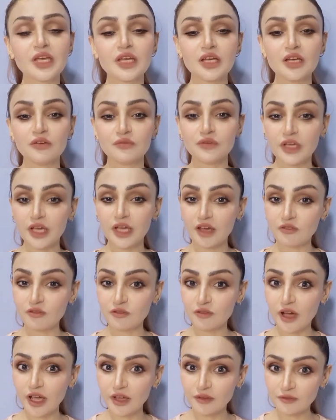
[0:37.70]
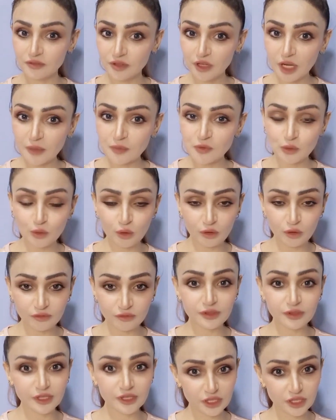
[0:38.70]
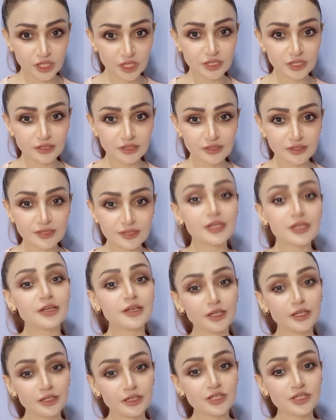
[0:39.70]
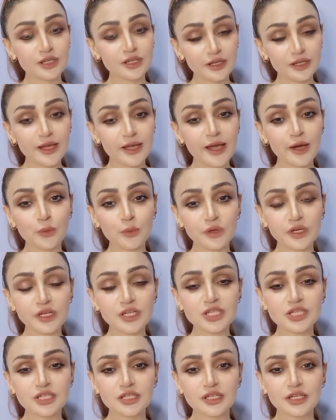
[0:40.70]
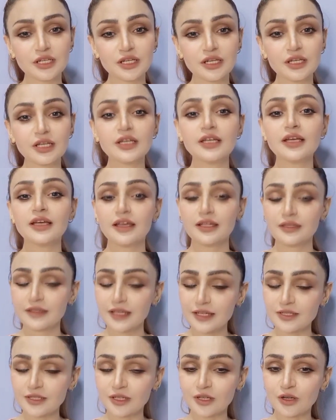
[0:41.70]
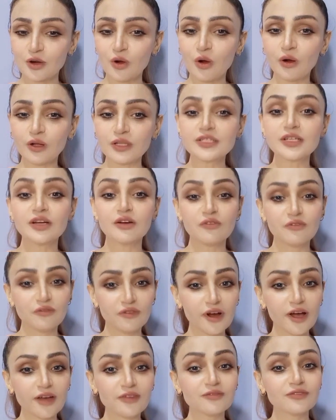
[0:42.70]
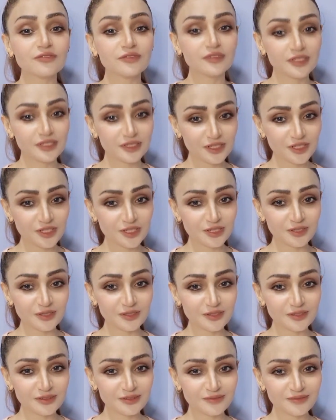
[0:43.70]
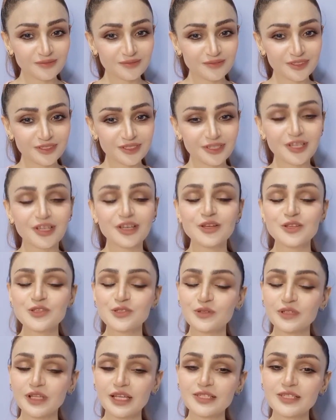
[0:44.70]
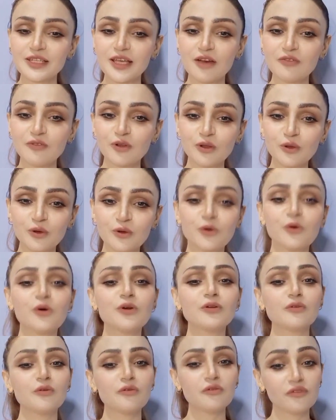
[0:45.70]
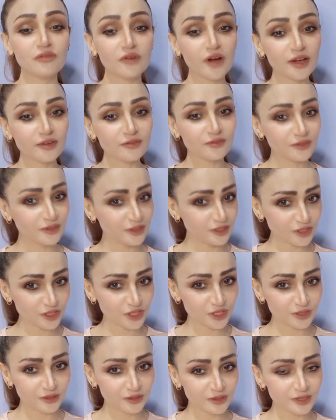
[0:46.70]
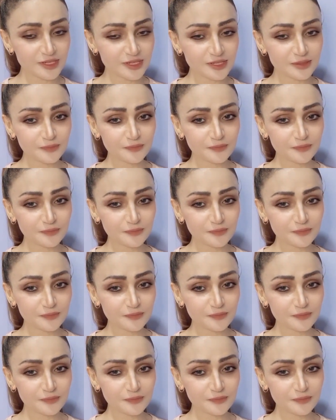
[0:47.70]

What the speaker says: We have 5 types of conditionals in English language that are called 5 conditionals. So let's have a look on 5 conditionals.